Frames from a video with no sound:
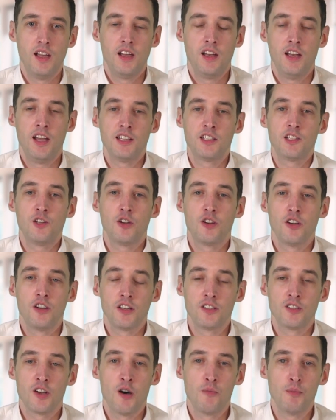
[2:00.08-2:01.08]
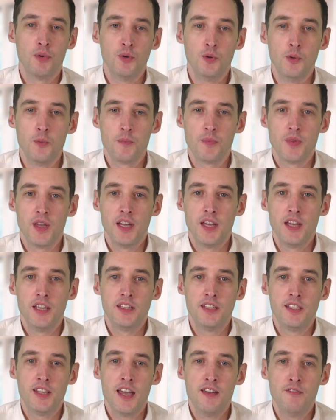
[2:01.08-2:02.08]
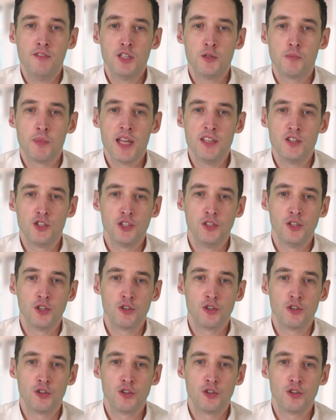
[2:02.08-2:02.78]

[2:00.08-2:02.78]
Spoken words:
Let's look at an example. David's pension